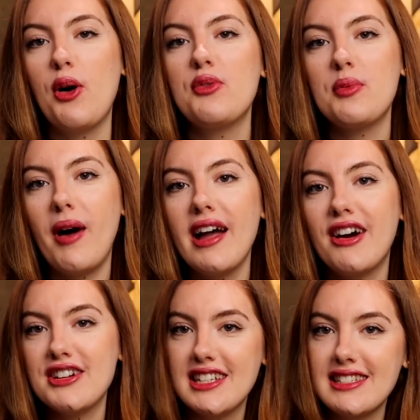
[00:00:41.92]
of my
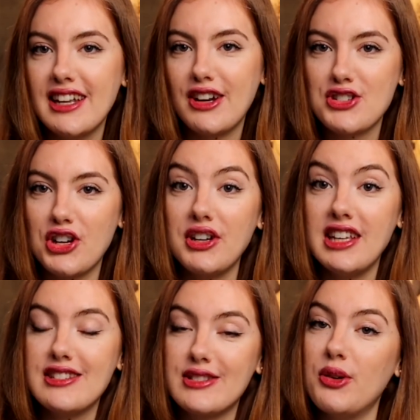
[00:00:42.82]
artistic
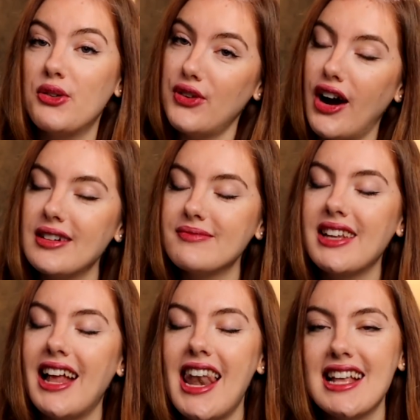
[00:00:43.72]
journey so far.
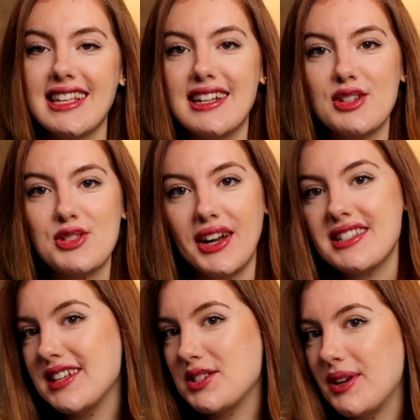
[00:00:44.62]
Let's get straight
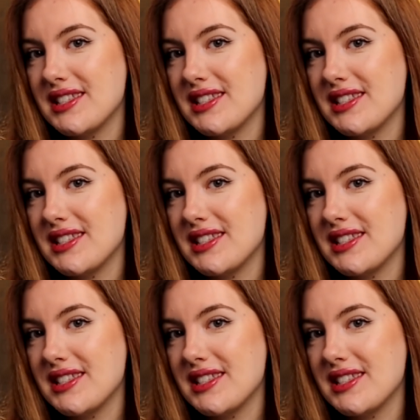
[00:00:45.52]
into